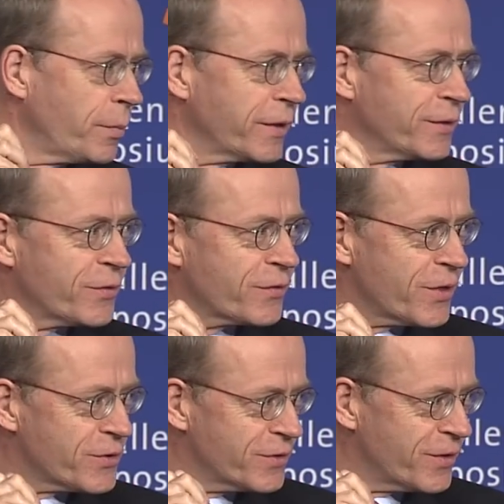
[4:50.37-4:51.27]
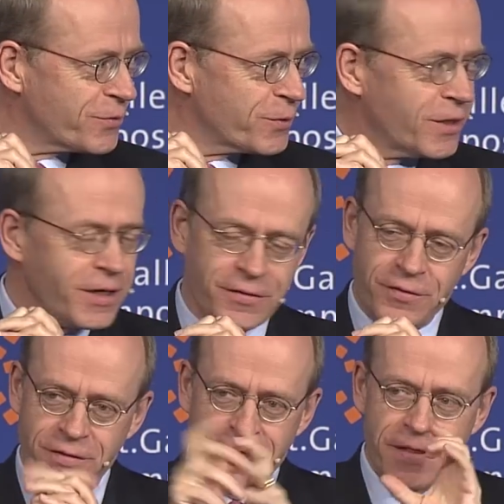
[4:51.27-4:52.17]
panel discussion as
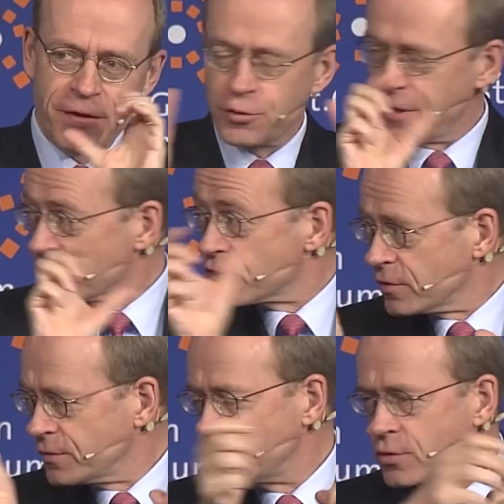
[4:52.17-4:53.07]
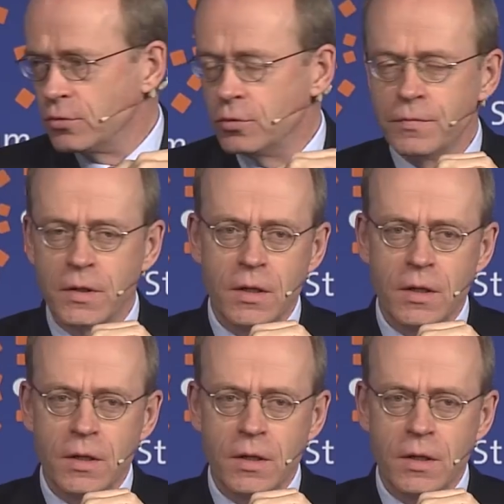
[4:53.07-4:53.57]
regards the connection of the two.